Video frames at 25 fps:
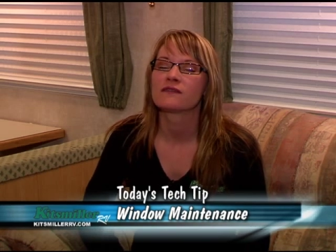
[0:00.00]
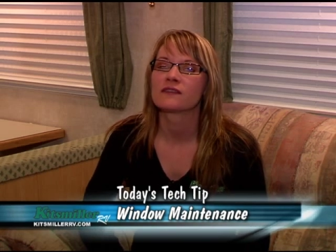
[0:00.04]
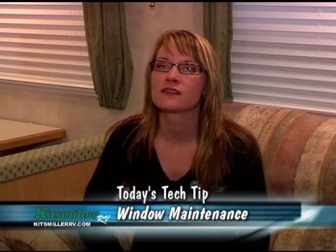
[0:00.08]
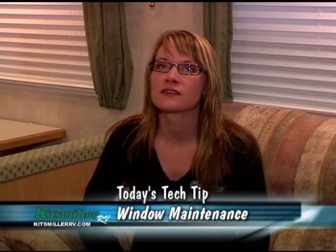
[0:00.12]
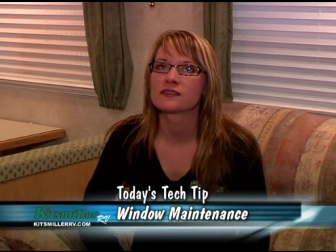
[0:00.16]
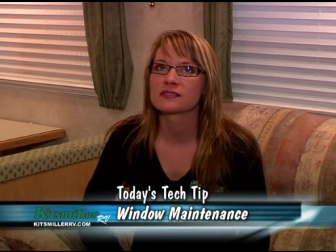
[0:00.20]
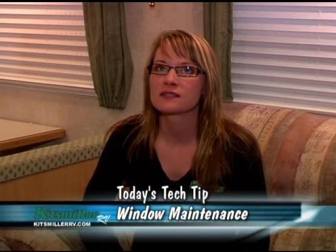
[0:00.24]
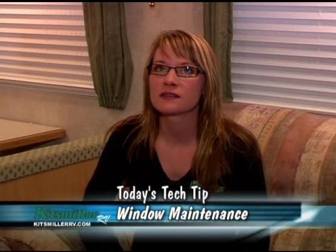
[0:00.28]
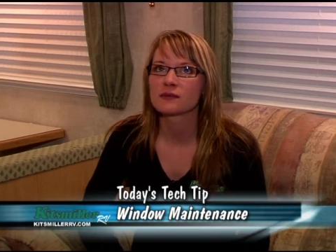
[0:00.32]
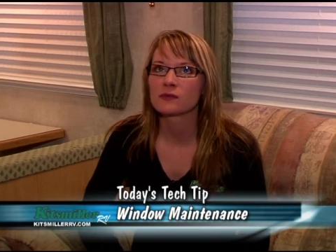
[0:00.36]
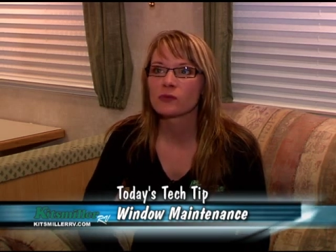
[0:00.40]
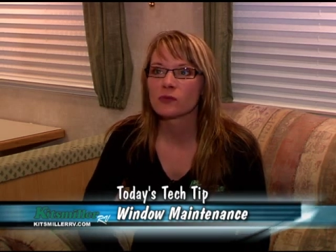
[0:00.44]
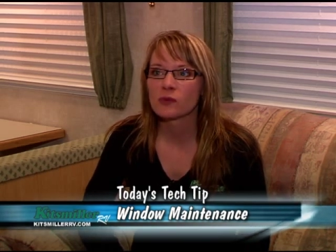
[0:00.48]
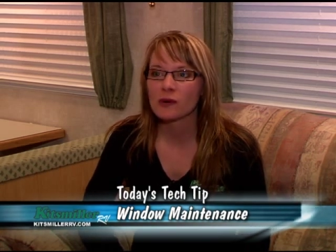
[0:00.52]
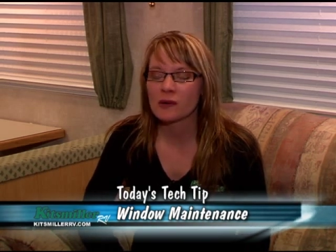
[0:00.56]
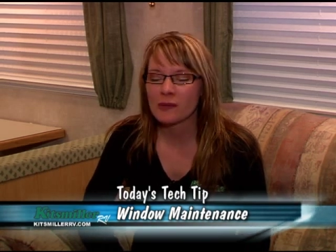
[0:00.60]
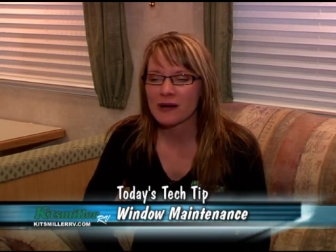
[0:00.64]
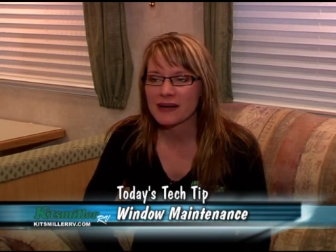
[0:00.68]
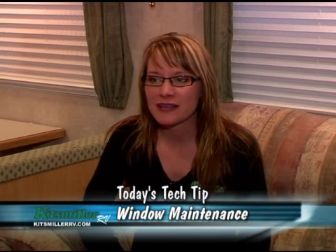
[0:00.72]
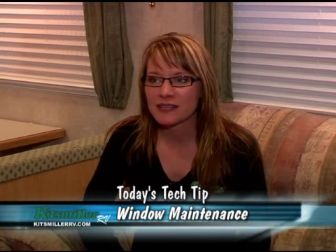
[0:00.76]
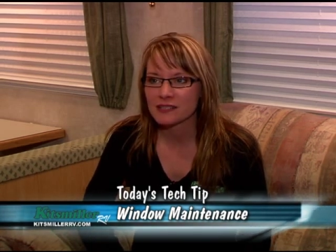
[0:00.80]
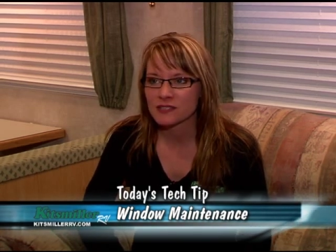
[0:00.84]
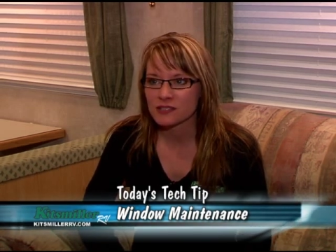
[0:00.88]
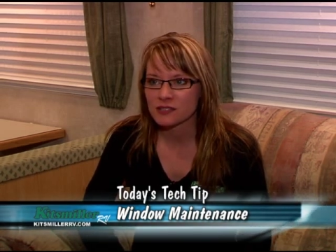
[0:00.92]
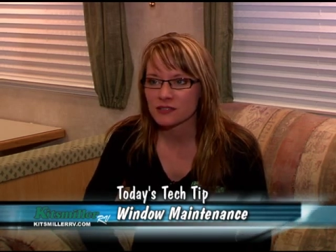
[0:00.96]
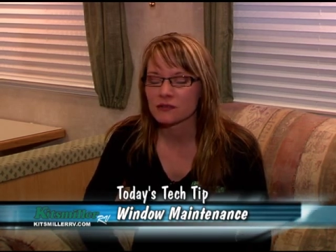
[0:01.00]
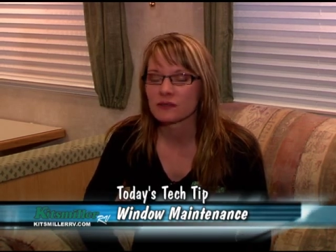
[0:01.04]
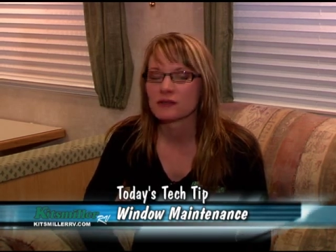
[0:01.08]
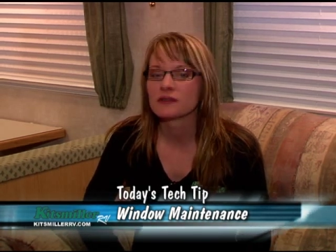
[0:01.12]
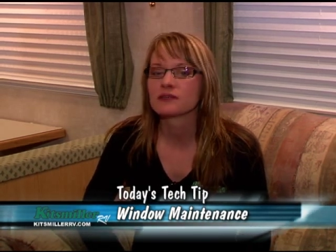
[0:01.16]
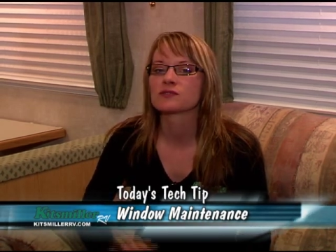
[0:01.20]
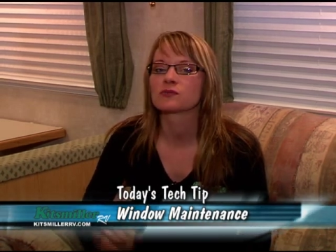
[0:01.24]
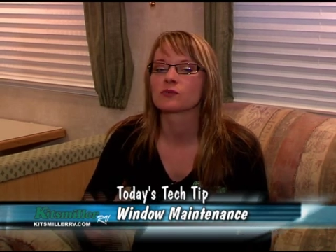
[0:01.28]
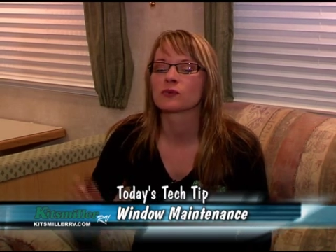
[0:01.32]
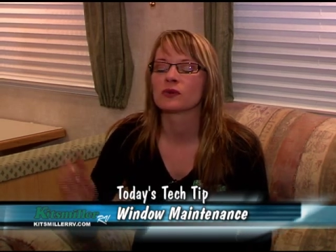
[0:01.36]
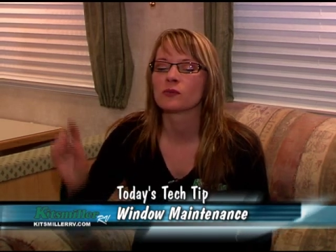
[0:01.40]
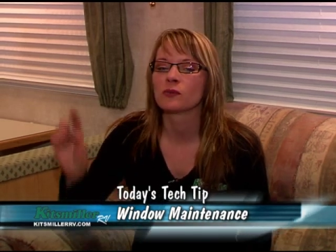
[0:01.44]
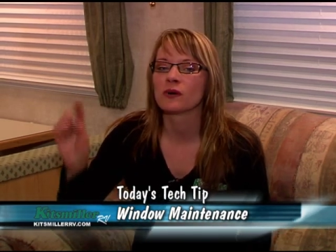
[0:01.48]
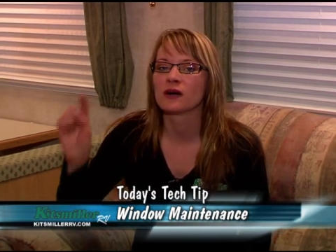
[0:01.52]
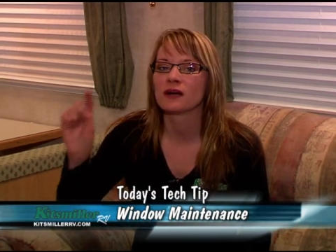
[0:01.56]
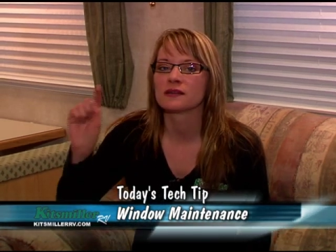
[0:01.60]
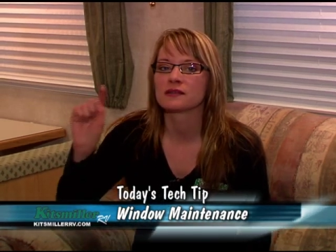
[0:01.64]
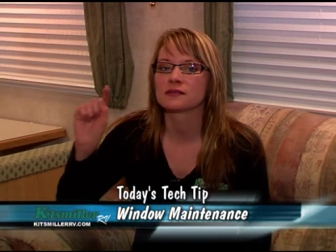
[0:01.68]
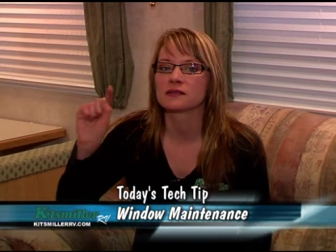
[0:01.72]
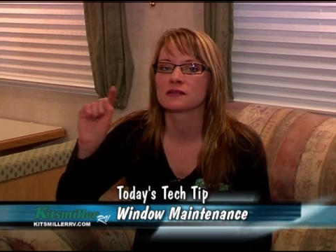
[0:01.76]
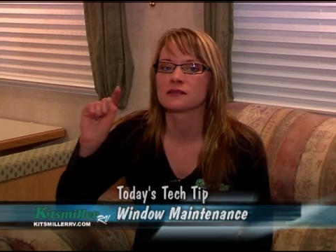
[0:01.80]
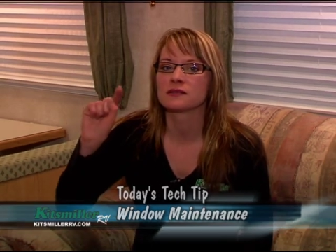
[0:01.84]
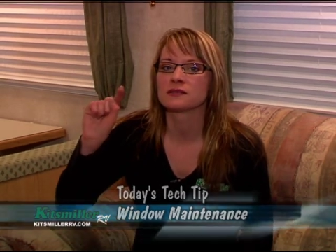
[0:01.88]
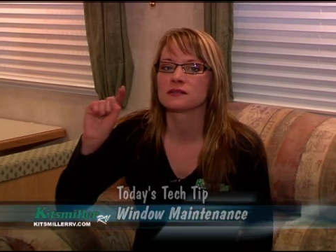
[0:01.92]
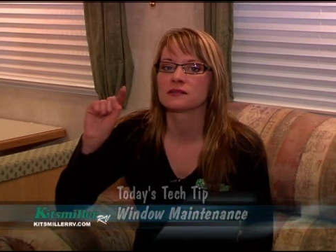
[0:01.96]
First thing what we want to do is we
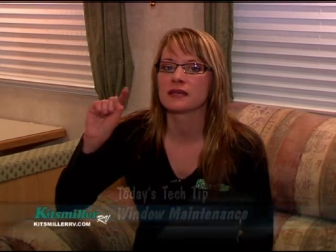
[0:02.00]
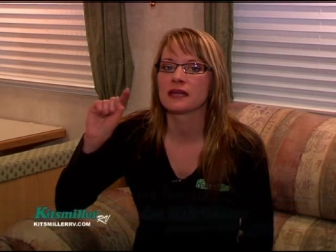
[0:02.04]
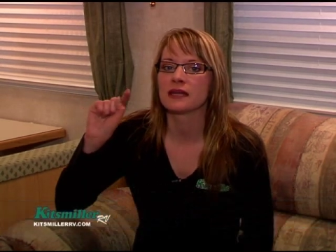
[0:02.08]
want to